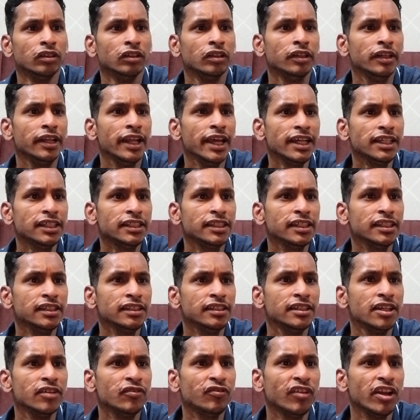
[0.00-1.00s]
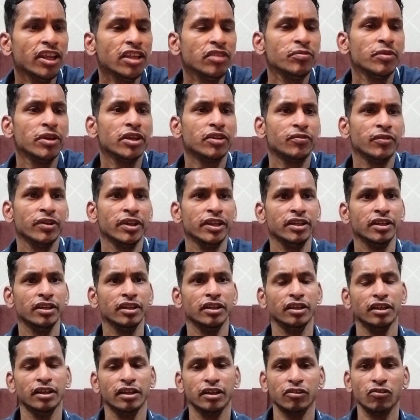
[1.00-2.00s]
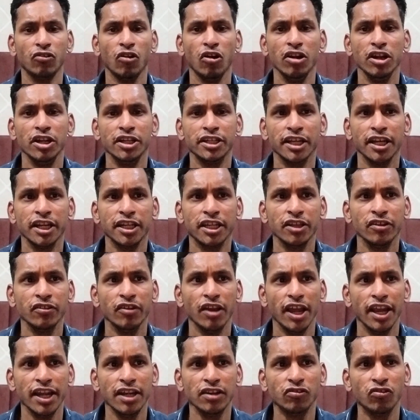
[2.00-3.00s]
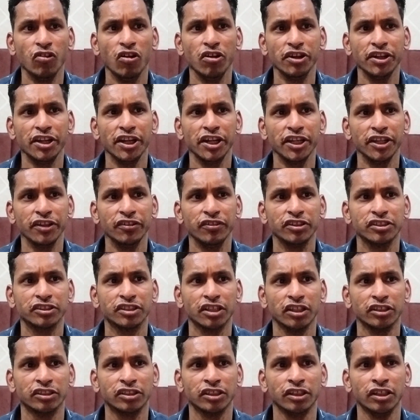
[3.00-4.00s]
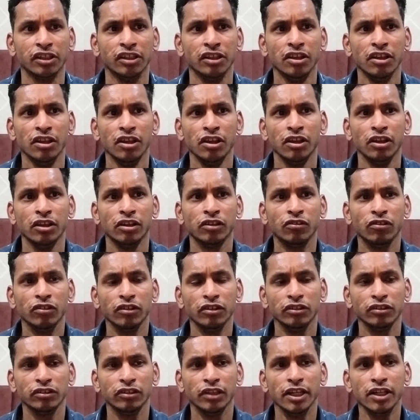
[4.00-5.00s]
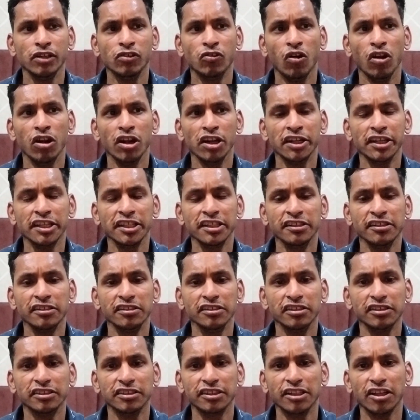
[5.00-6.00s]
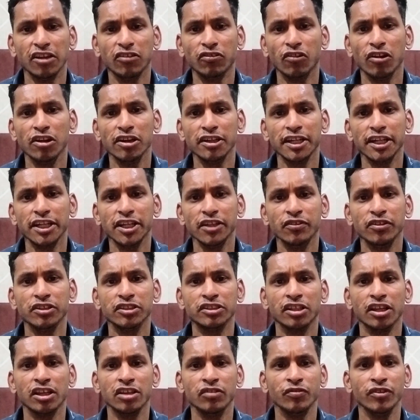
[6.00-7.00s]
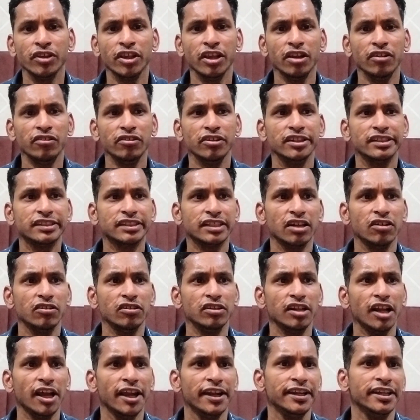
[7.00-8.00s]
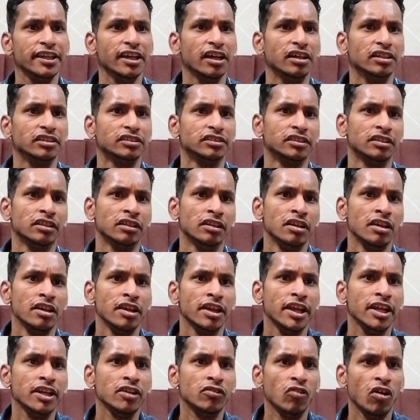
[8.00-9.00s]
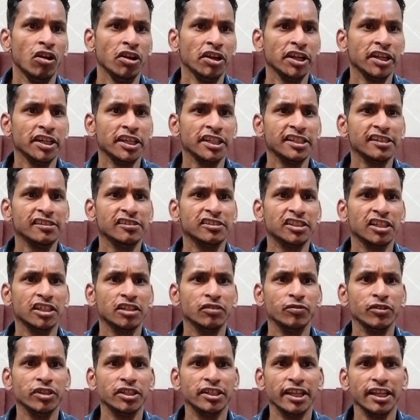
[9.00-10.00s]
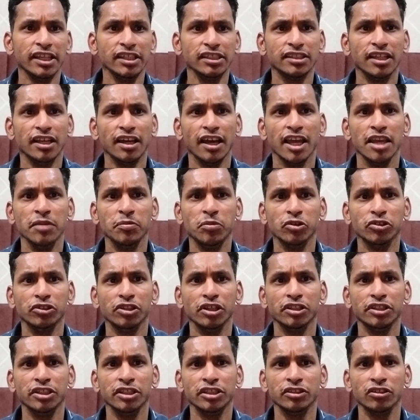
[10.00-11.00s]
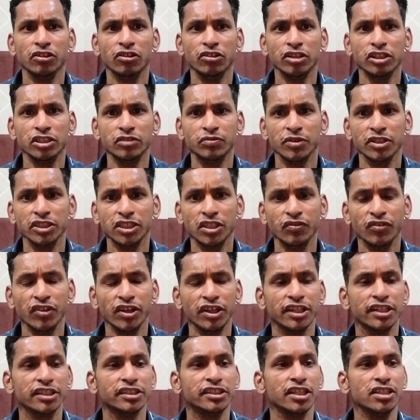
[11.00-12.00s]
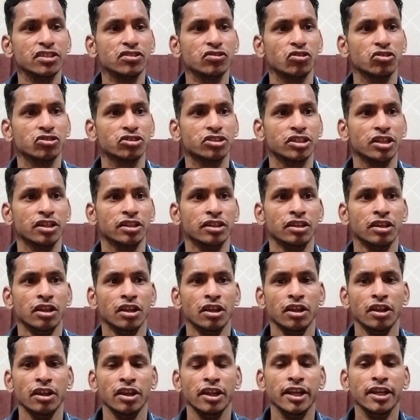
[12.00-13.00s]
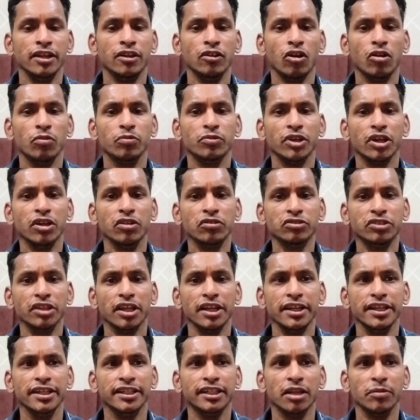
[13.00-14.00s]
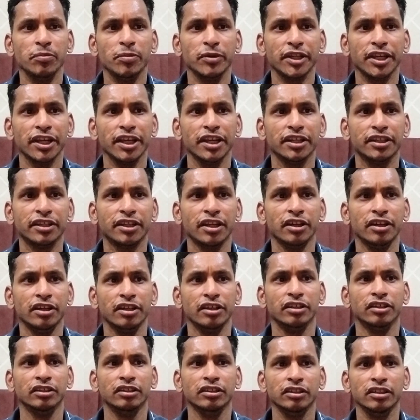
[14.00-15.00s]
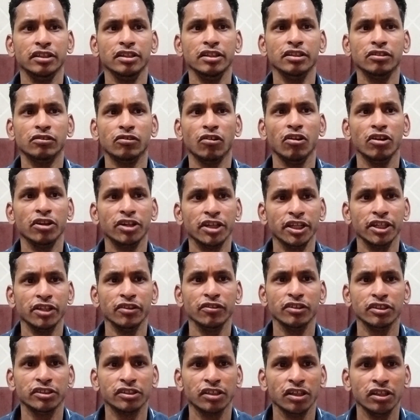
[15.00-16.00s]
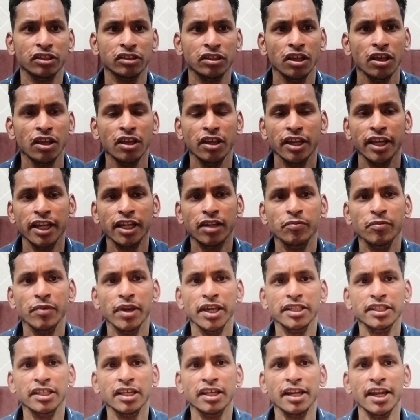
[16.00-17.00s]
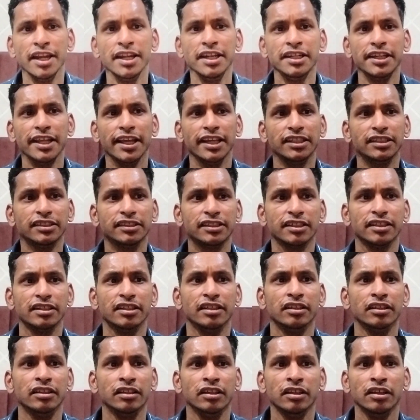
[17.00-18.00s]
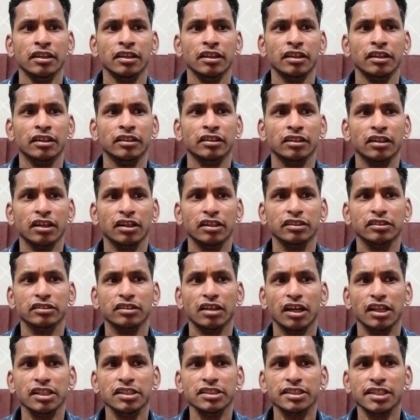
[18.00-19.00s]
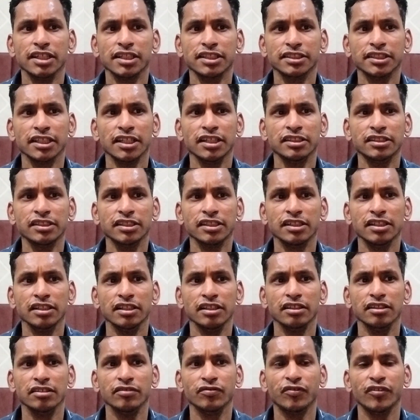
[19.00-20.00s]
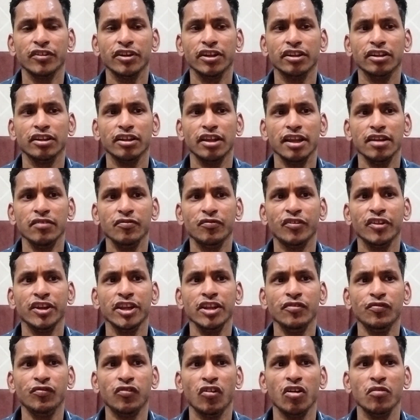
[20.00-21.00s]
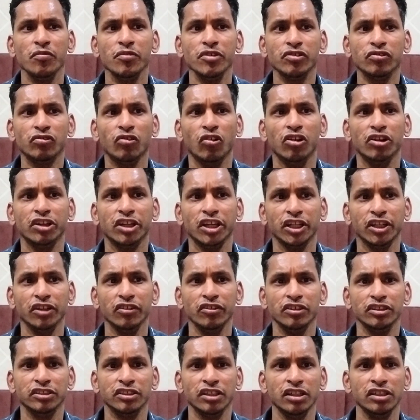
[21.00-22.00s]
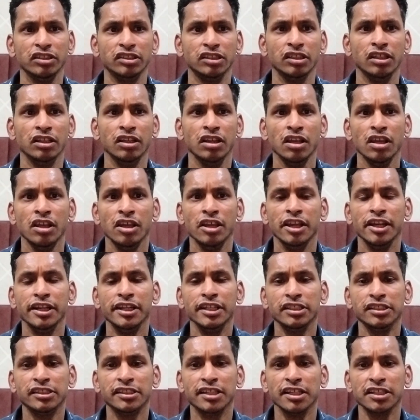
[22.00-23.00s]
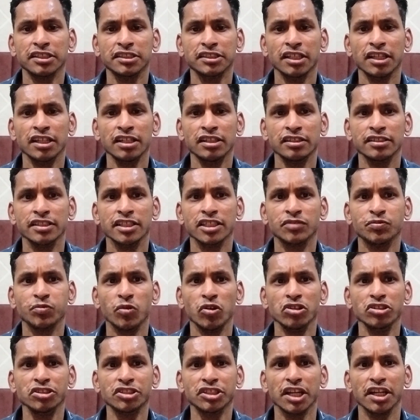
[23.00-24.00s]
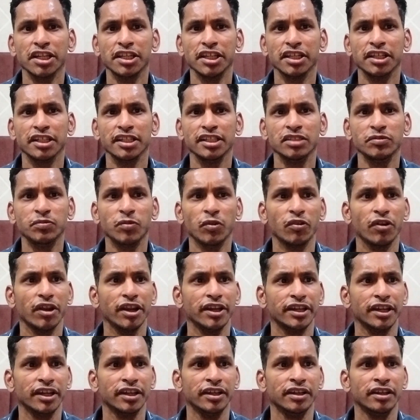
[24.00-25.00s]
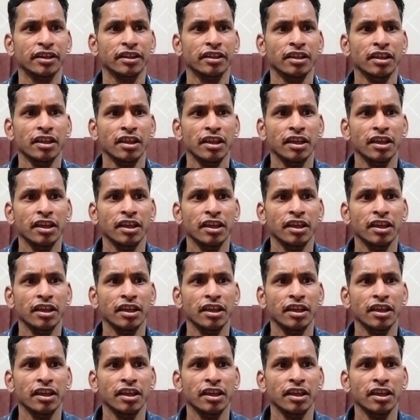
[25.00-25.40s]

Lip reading: Next is difference between qualitative and quantitative research. In qualitative research, we have discovered ideas. In quantitative research, we test the hypothesis or a specific research question. It observes and interpreted. In qualitative research, it measures and tested. Unstructured and free form is qualitative research. It is structured response categories provided.